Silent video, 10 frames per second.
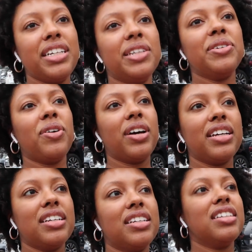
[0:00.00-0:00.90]

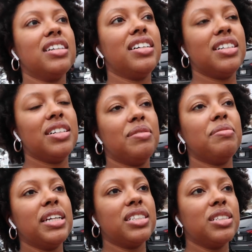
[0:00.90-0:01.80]
anyway, um,
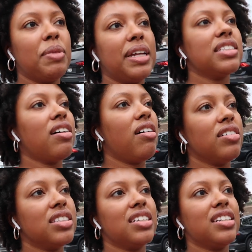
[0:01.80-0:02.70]
I just made it to
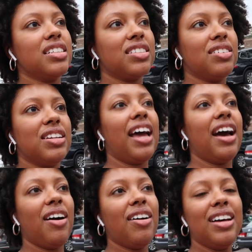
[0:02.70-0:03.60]
Ulta, so
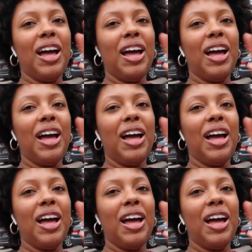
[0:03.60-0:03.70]
now